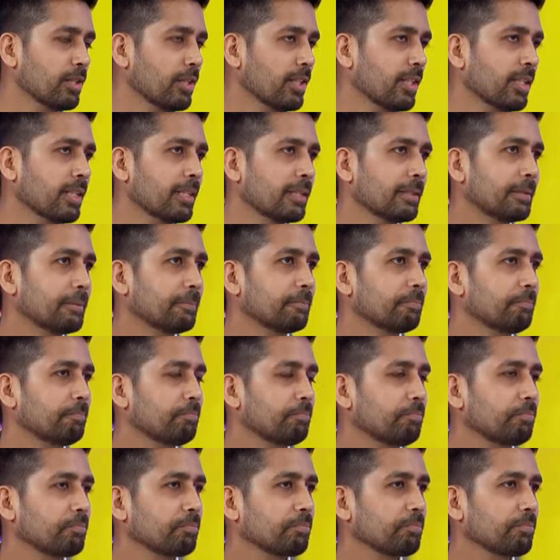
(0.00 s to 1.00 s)
In your
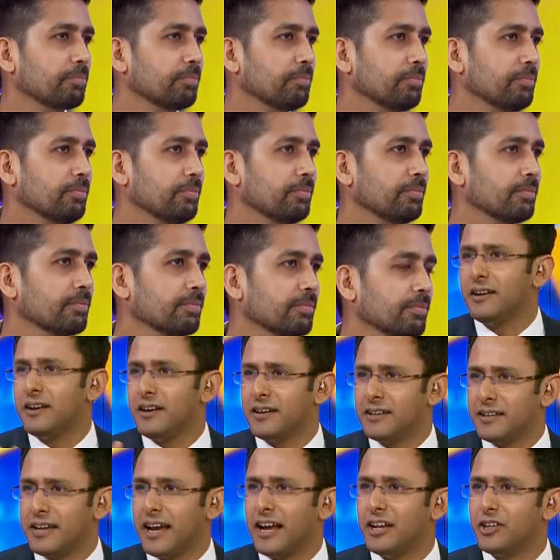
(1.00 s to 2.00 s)
example, one rupee
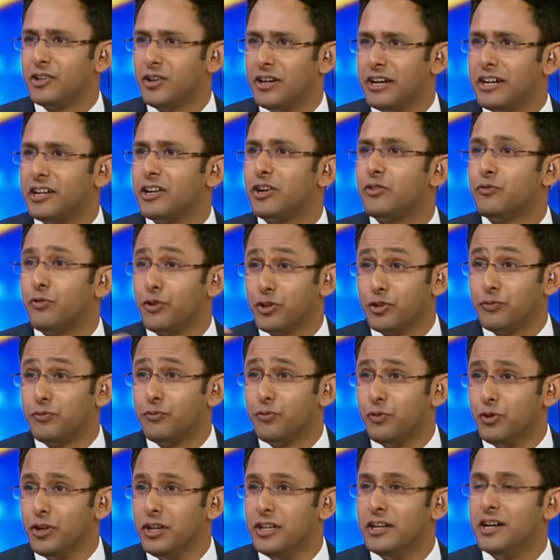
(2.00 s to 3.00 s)
uh, calculated for the
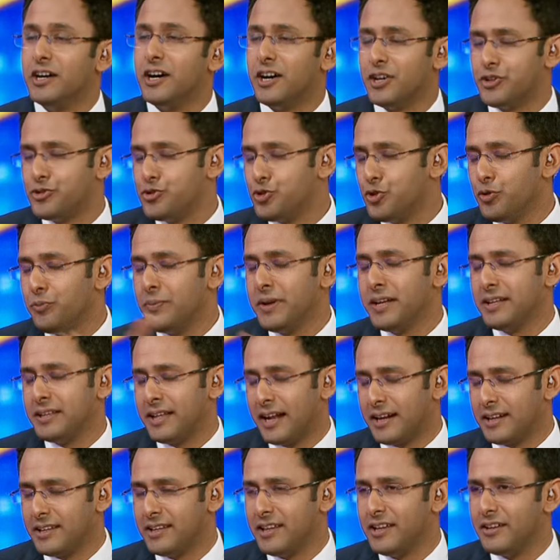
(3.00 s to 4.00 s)
full year, assuming
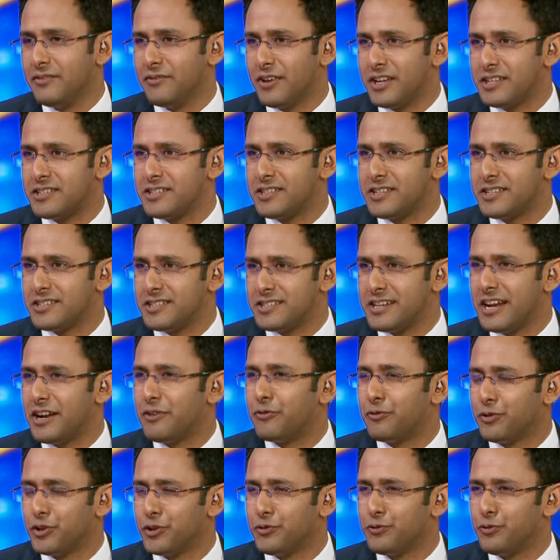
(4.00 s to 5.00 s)
that the investor stayed
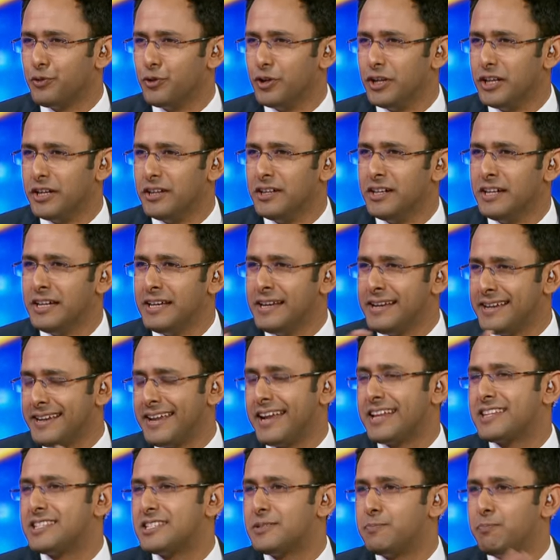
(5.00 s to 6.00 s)
for the full year,
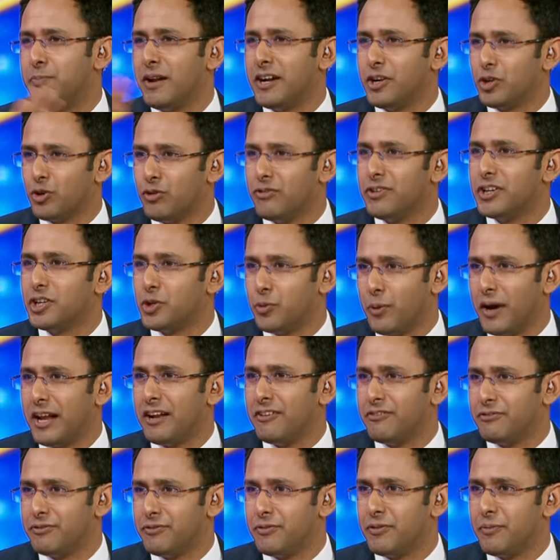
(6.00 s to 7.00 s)
gets split over
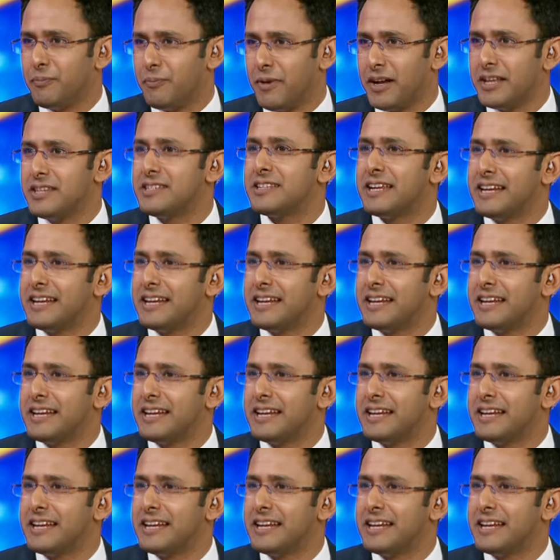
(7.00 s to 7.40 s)
twelve months,